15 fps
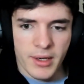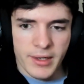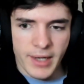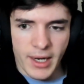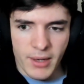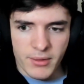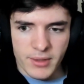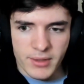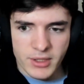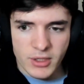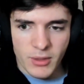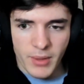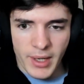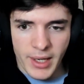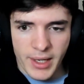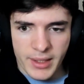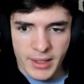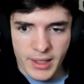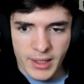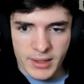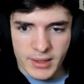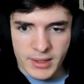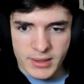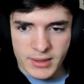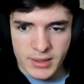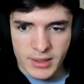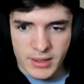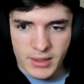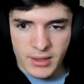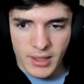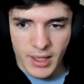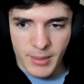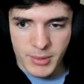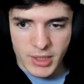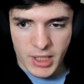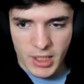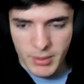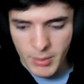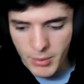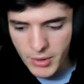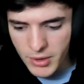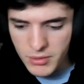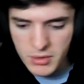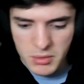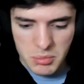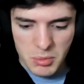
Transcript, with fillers: Now let's go ahead and let's click how much ADA we want to use.